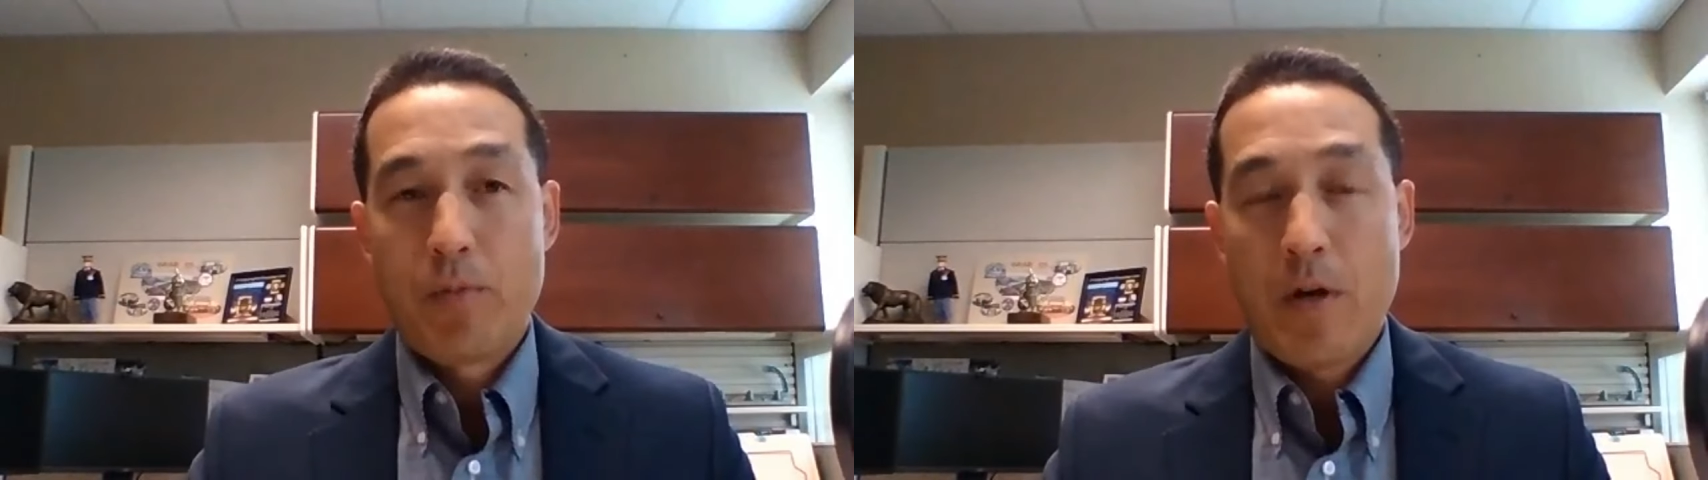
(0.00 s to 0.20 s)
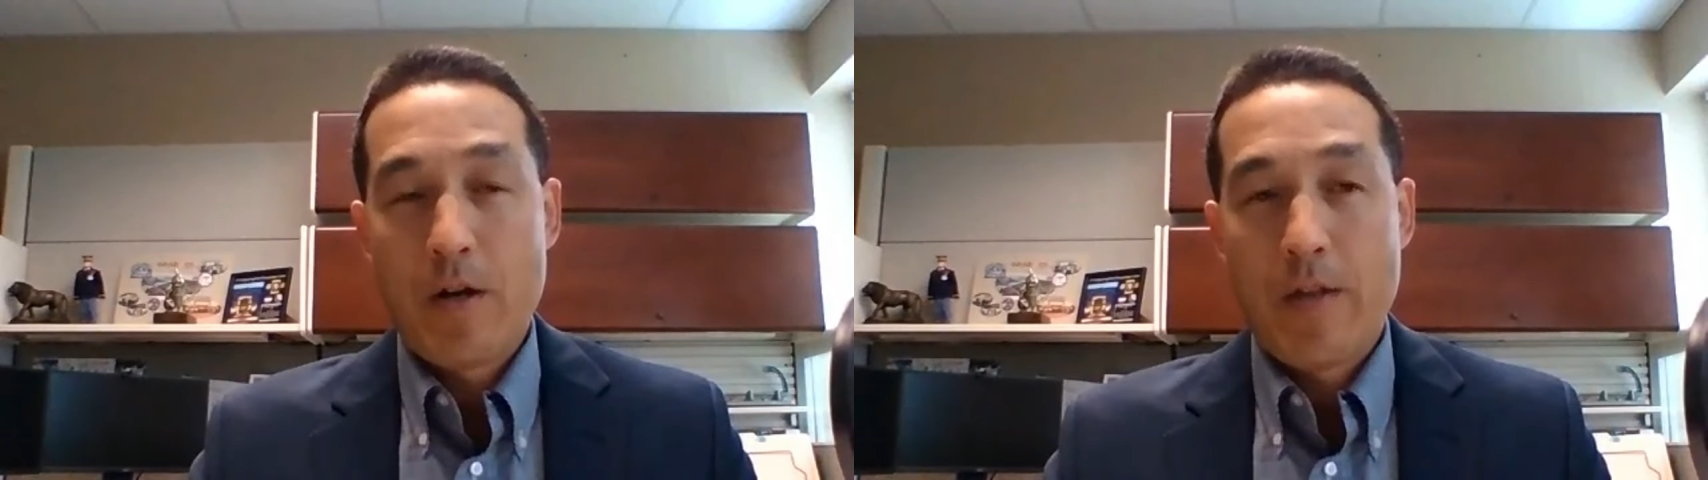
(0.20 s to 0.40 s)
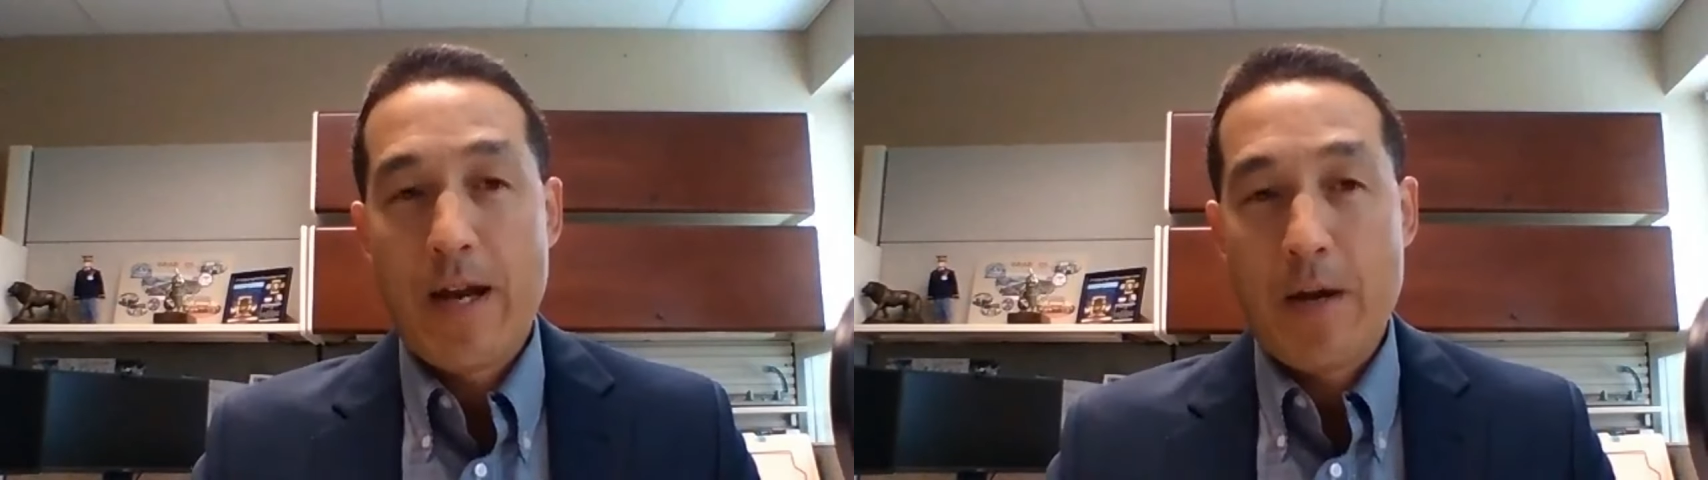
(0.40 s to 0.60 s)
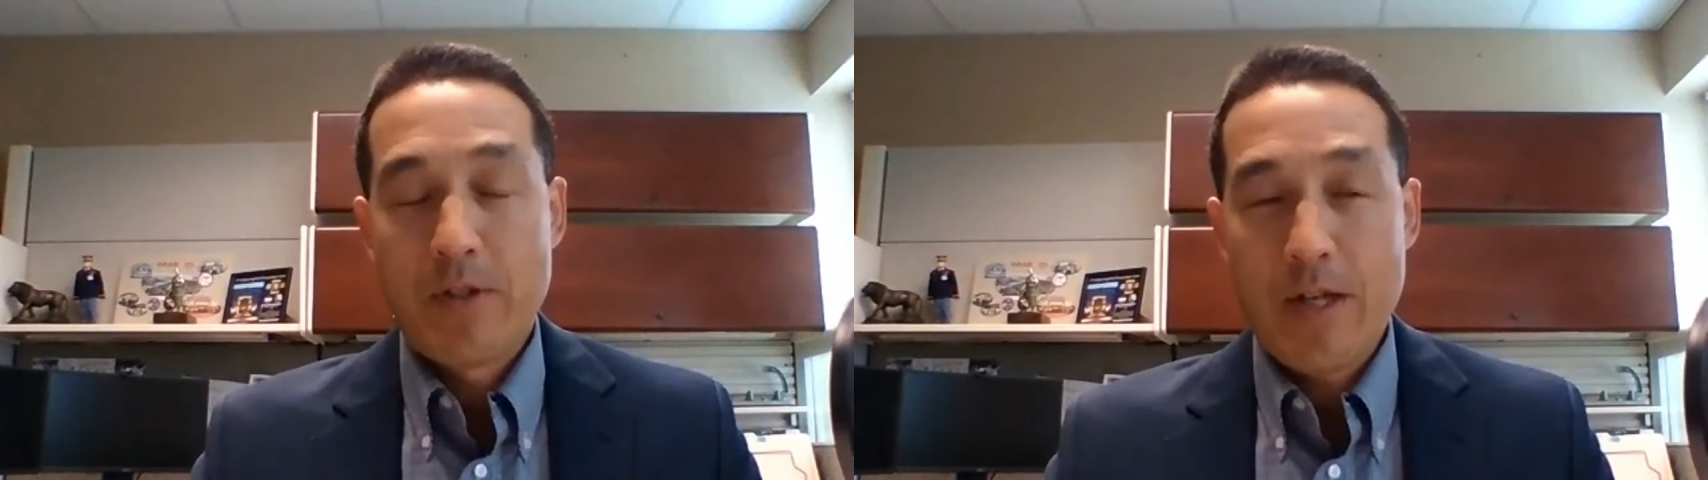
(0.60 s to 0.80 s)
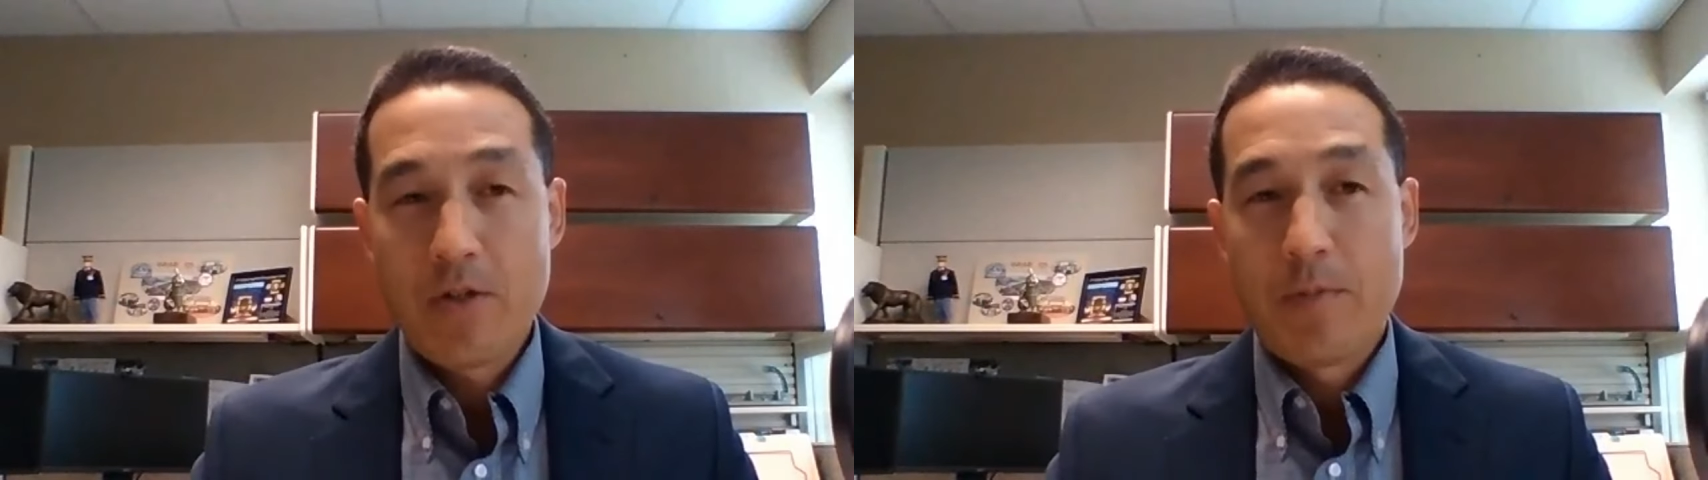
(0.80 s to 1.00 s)
Prior to that, I was
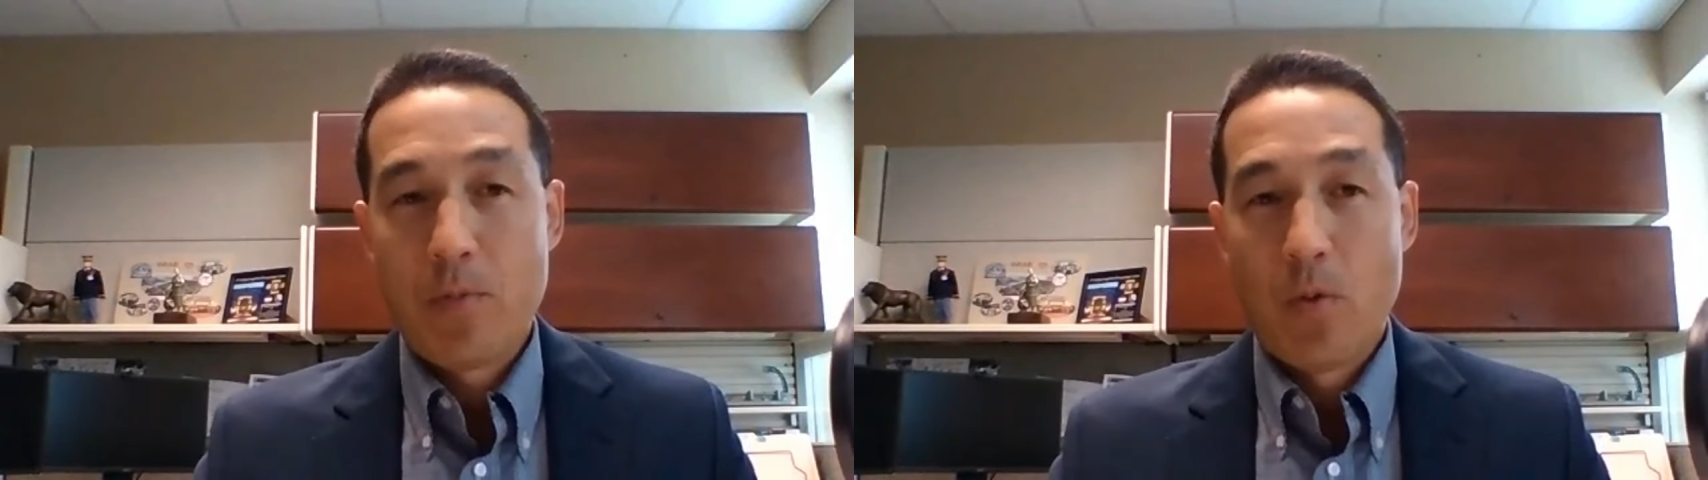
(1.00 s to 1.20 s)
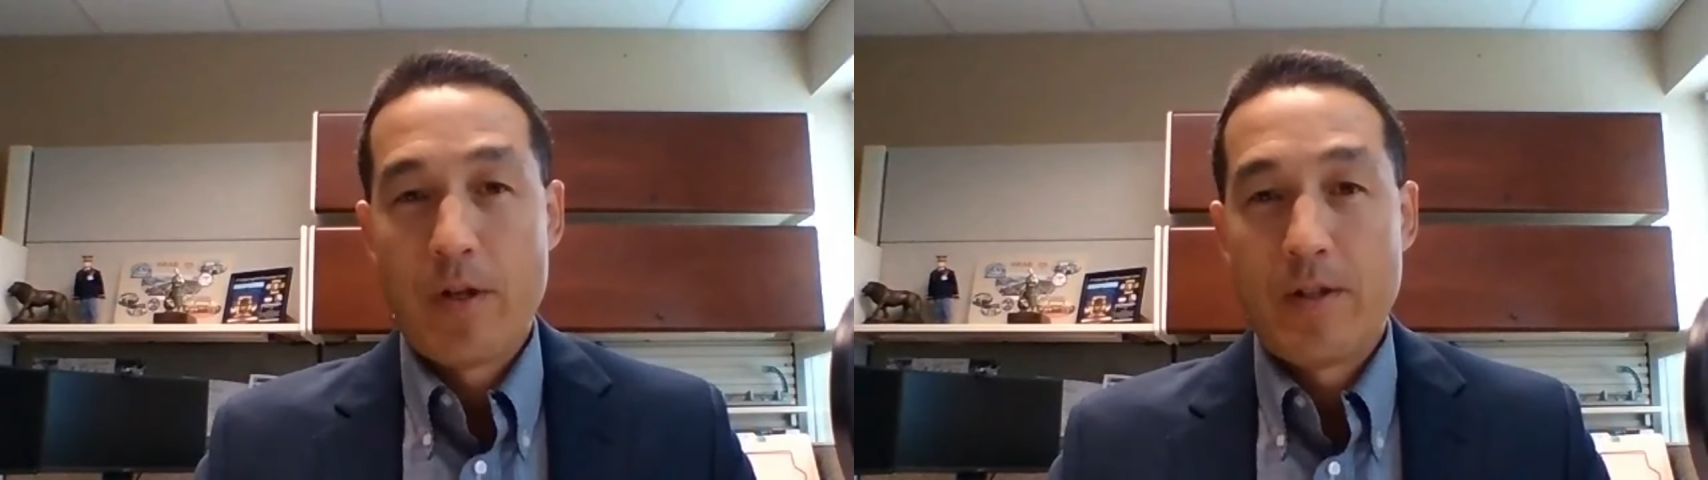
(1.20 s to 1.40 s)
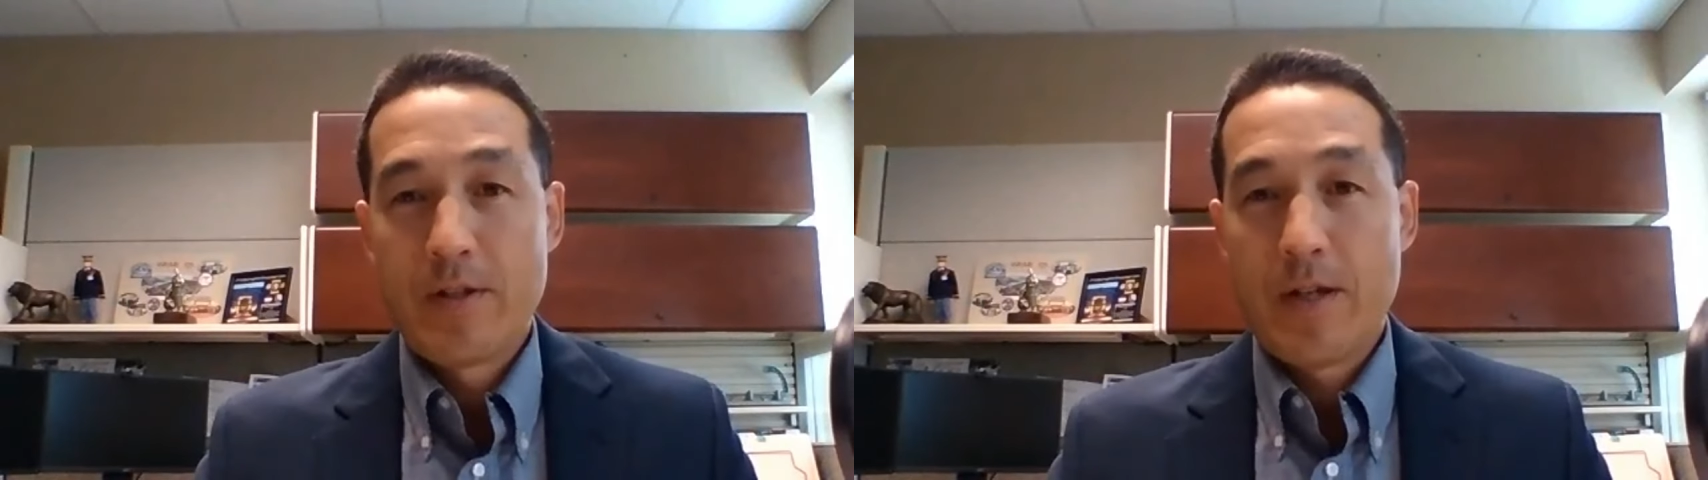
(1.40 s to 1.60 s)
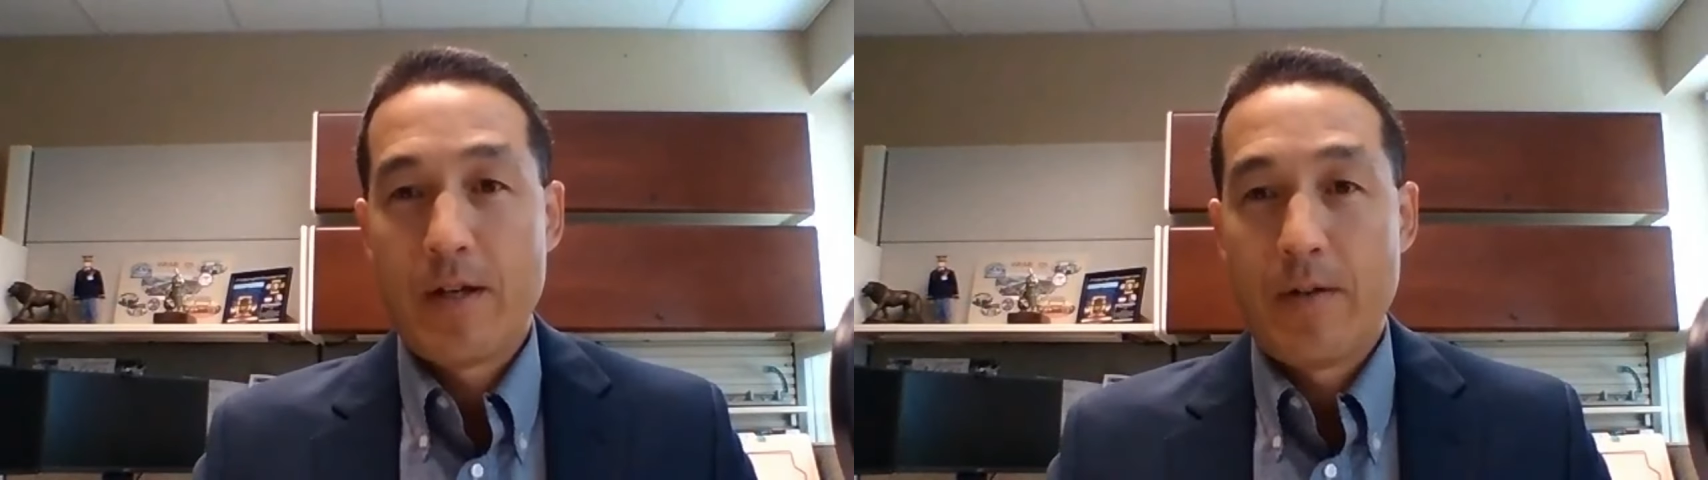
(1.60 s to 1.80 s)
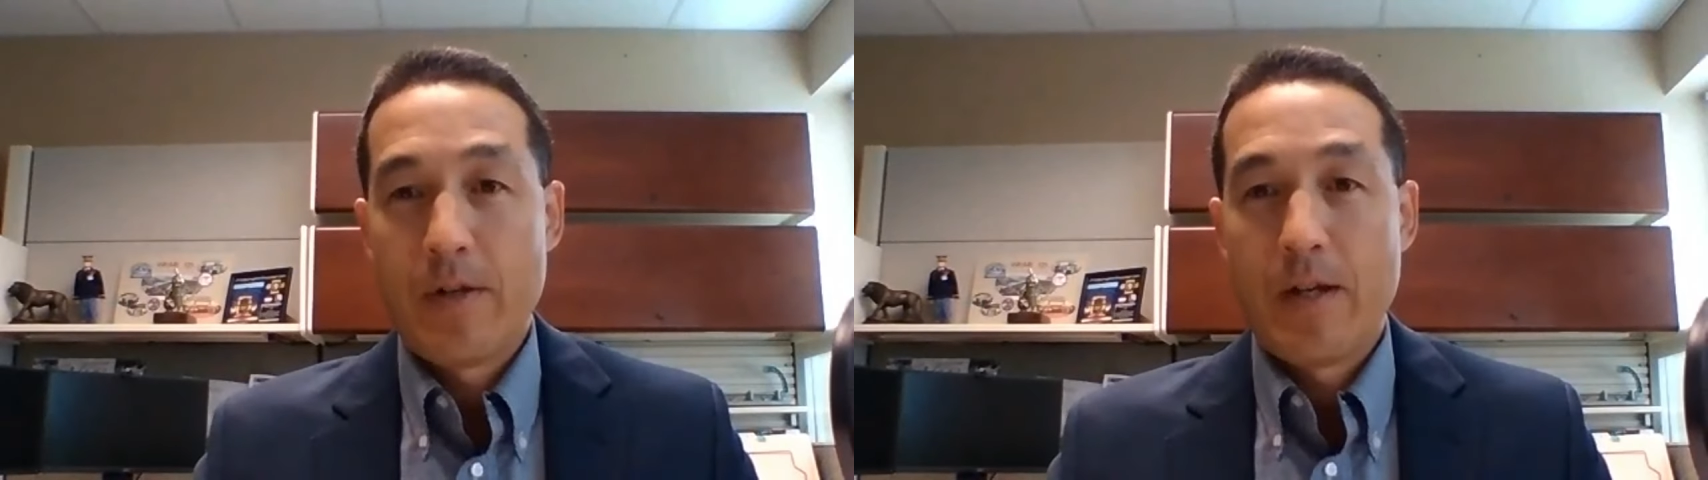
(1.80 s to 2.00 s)
actually born in
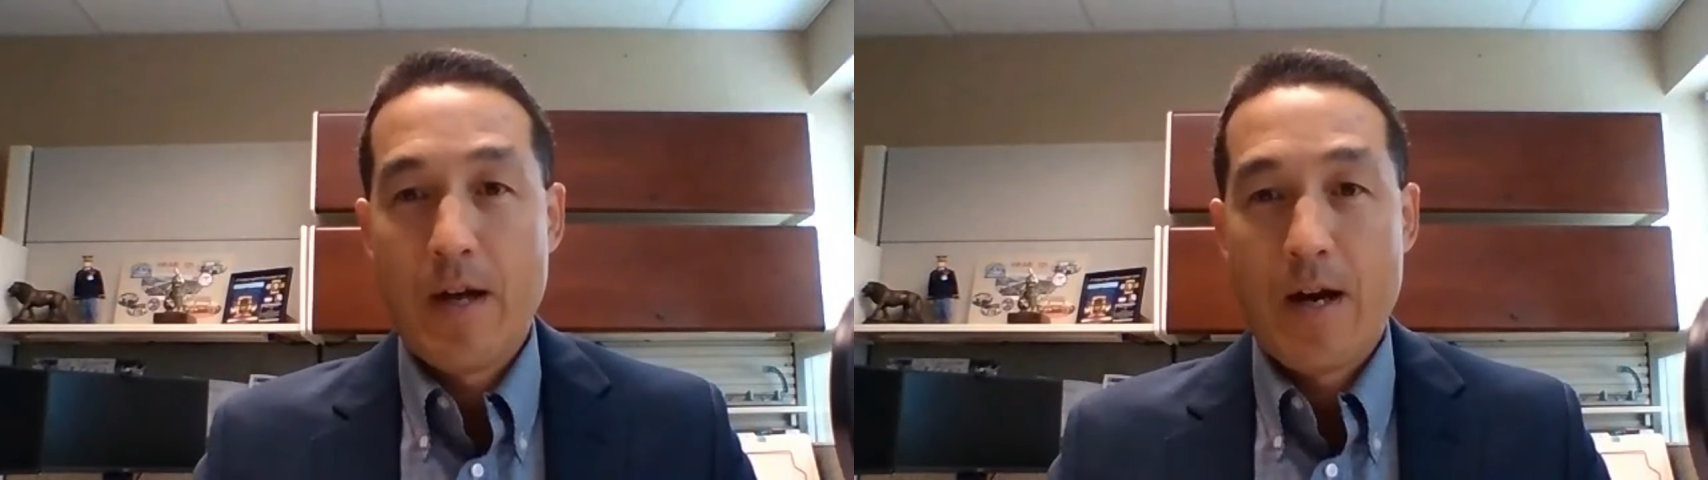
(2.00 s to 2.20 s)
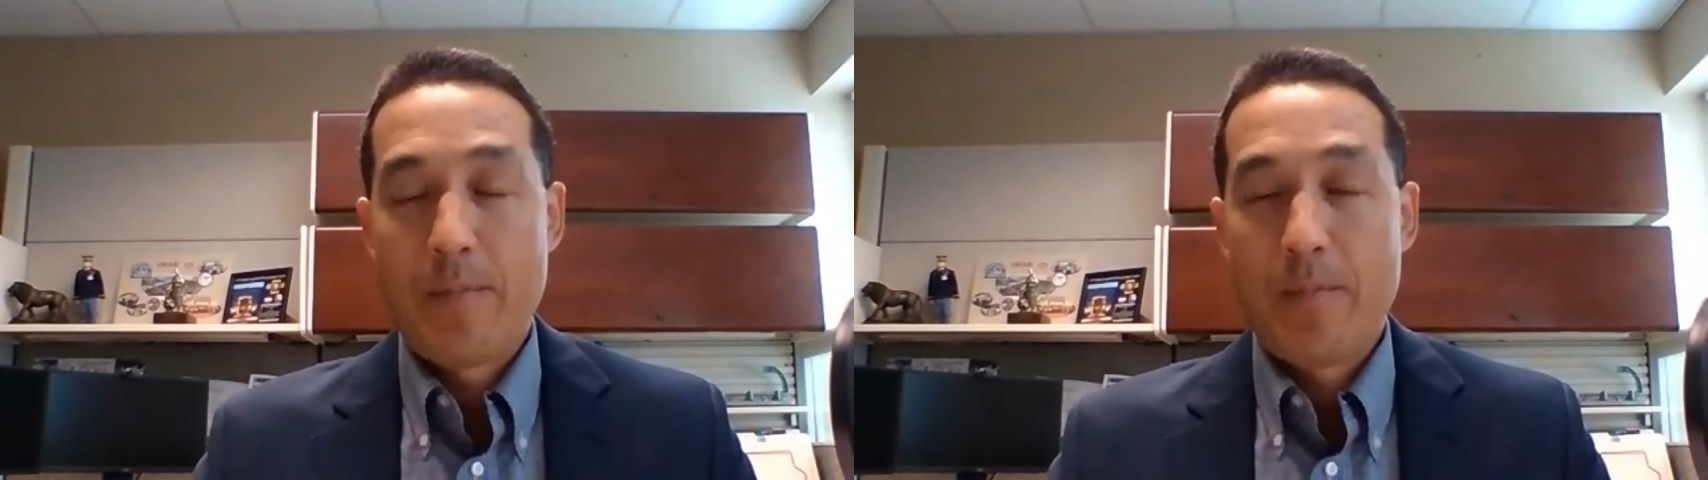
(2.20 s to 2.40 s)
Saigon, Vietnam.